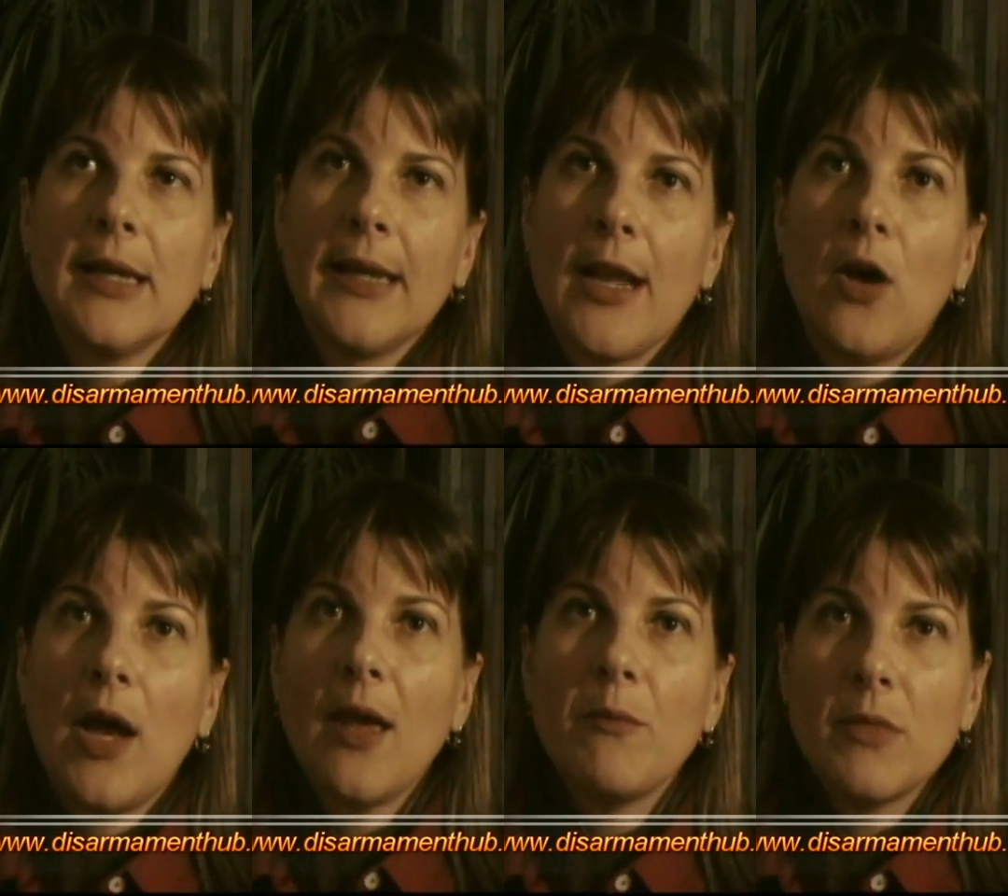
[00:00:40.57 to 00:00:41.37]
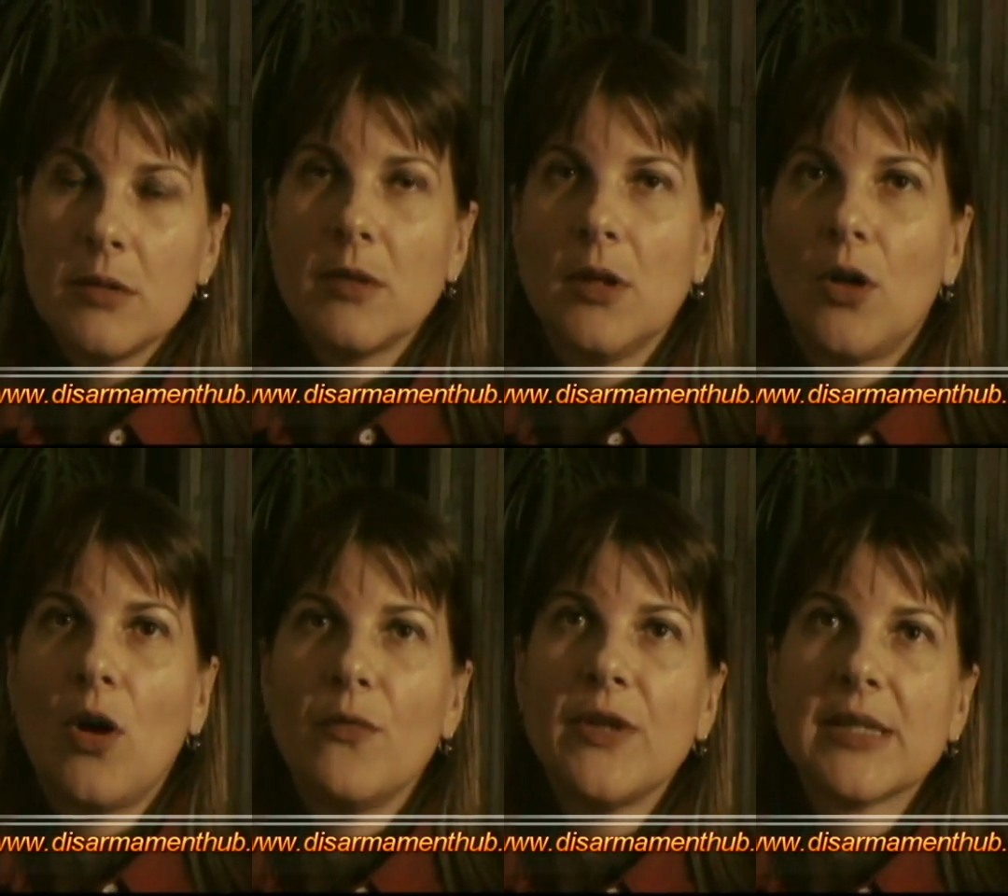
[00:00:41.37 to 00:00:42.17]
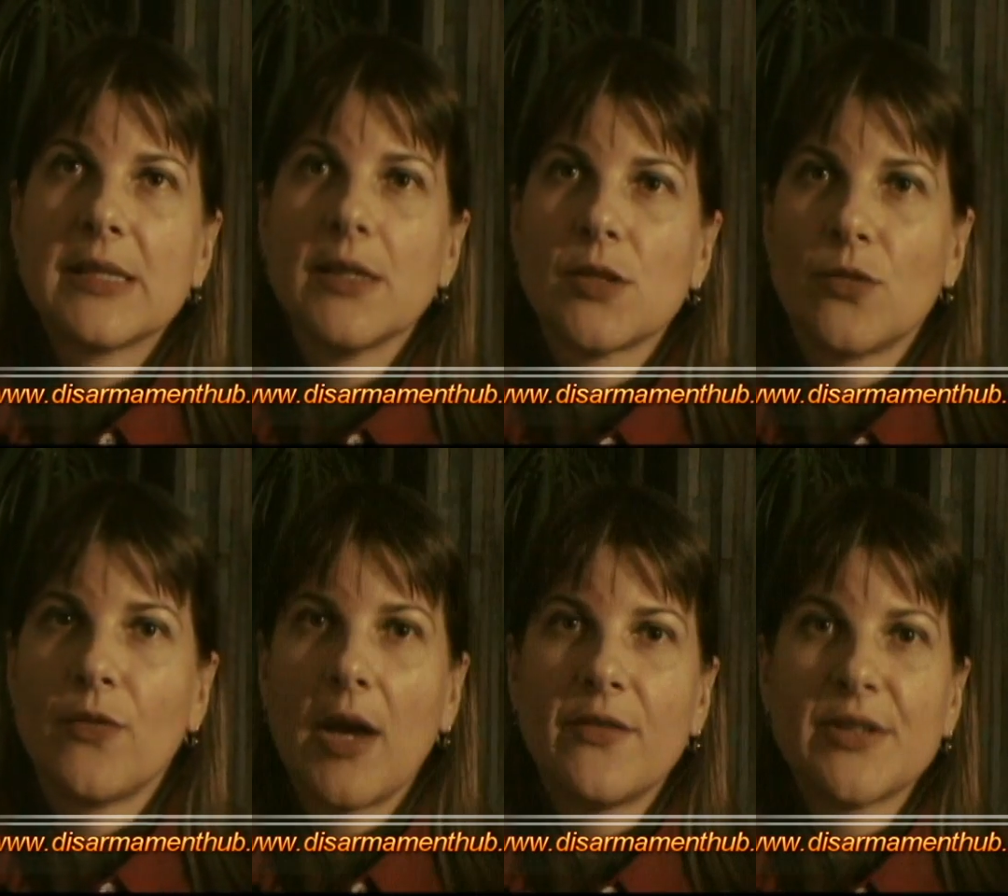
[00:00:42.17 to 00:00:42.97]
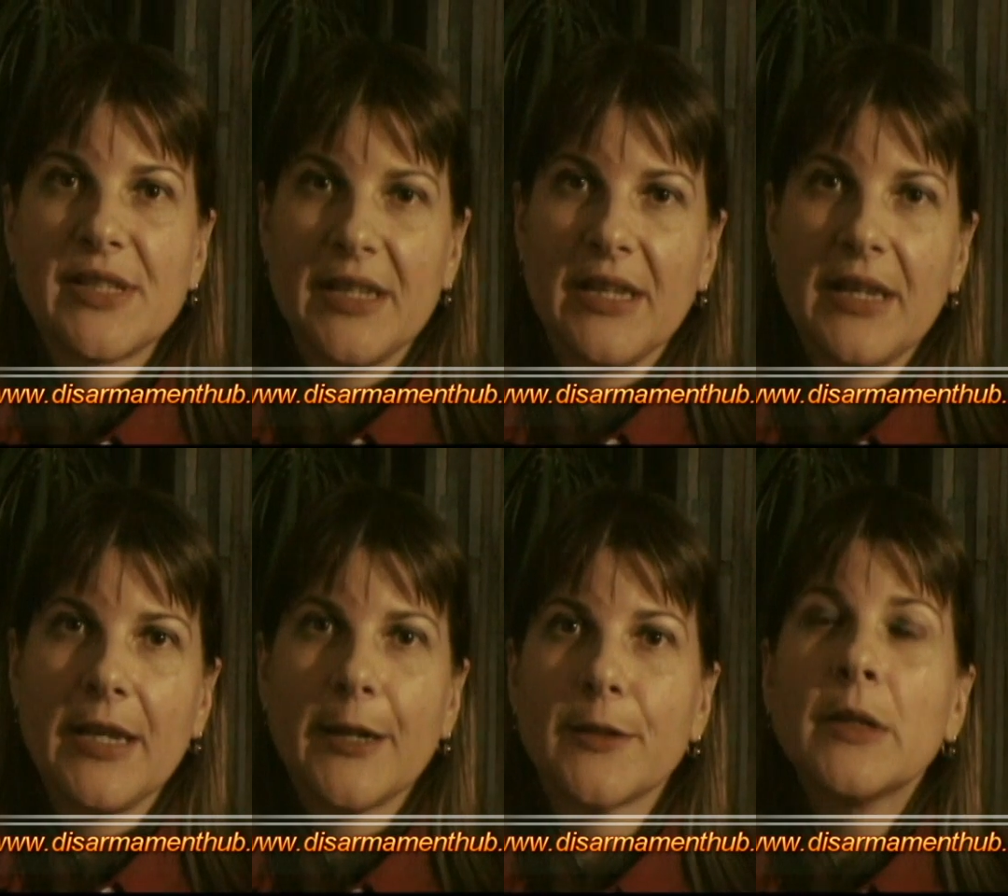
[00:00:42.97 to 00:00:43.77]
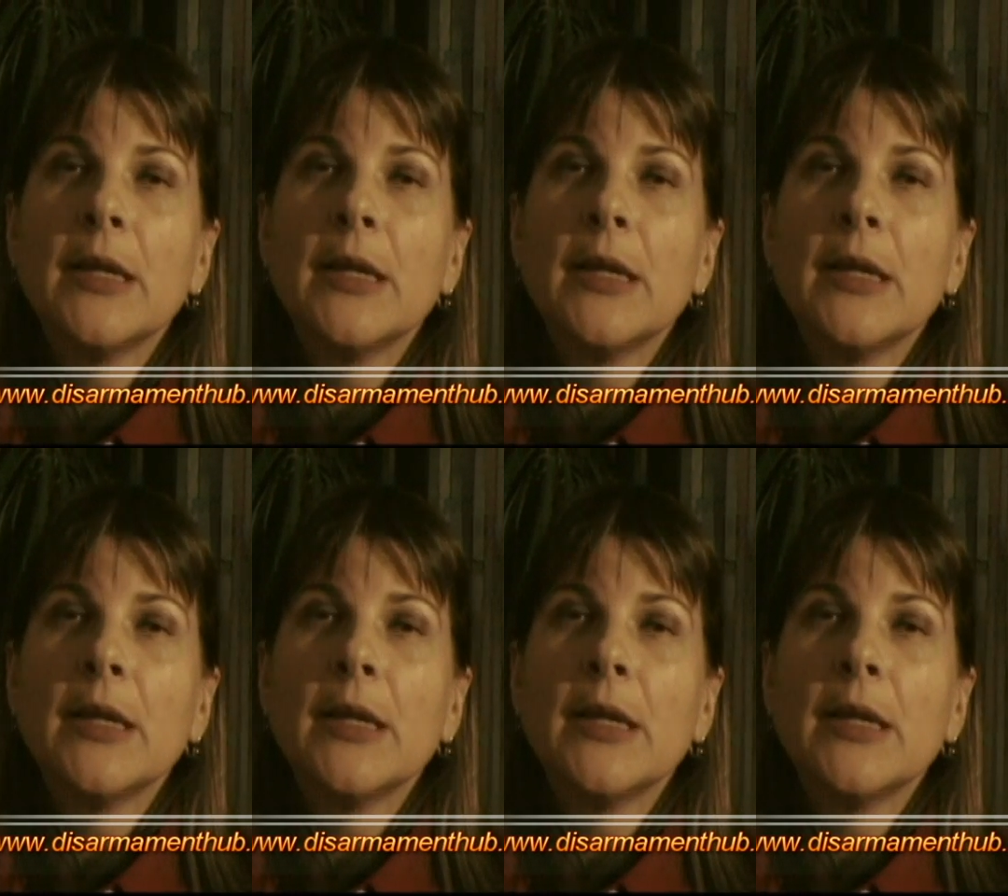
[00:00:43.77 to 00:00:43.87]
Now, I'm obviously a survivor sitting here,